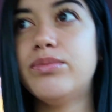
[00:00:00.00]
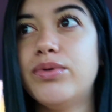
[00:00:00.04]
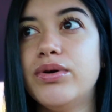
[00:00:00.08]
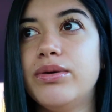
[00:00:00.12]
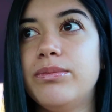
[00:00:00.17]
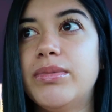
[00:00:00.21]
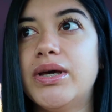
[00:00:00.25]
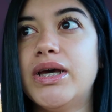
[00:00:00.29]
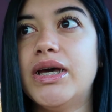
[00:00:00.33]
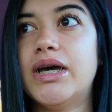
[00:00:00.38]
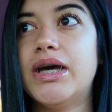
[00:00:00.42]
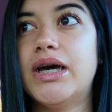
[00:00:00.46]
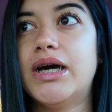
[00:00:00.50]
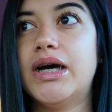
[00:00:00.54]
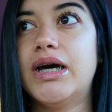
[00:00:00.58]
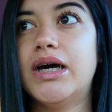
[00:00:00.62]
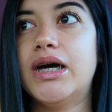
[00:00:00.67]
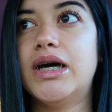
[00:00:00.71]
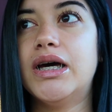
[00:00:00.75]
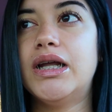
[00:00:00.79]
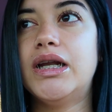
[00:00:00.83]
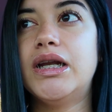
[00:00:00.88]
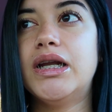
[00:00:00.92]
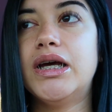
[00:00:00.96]
an appointment
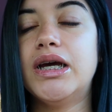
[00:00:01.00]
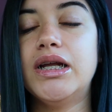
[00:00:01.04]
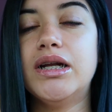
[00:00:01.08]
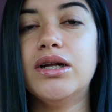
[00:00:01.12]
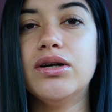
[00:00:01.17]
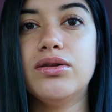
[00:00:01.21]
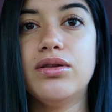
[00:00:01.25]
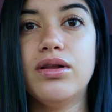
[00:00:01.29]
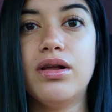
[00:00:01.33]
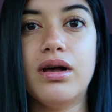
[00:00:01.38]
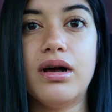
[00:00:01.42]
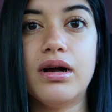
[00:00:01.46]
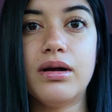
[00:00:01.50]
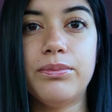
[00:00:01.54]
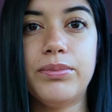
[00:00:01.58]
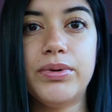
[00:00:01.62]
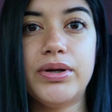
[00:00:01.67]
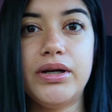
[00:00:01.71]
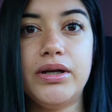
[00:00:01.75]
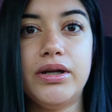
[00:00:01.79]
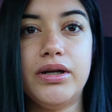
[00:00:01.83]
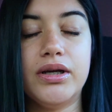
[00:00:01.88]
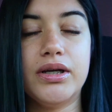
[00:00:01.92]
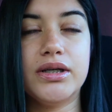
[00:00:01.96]
at 9 o'clock,
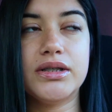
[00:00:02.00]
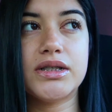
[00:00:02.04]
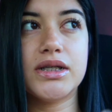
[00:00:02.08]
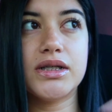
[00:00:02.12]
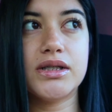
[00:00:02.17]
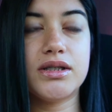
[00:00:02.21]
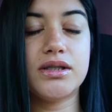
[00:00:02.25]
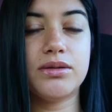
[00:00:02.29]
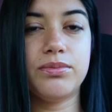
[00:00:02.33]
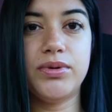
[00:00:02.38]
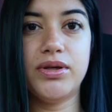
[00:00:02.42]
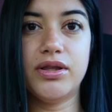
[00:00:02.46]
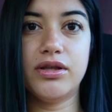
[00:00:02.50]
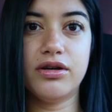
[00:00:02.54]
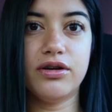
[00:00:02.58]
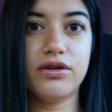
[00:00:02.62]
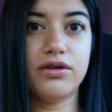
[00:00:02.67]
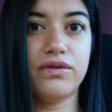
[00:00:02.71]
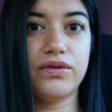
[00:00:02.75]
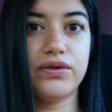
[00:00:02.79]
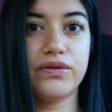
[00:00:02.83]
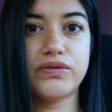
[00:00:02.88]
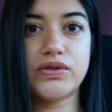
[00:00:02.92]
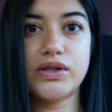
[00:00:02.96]
but it says to be
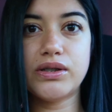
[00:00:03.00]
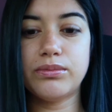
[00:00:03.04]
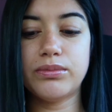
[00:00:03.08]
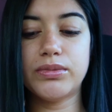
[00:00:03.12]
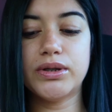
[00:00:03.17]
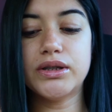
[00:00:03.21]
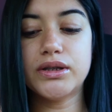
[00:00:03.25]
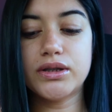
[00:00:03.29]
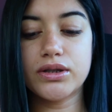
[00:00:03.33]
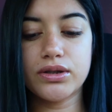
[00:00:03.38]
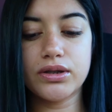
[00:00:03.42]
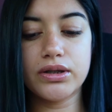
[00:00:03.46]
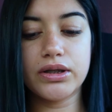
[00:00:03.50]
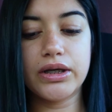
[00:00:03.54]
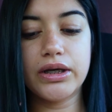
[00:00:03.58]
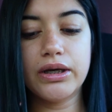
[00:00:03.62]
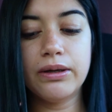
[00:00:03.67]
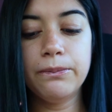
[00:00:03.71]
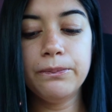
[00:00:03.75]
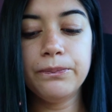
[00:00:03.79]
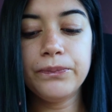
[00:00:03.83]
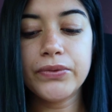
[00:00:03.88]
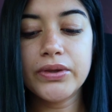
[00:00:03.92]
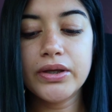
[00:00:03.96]
there 15 minutes early.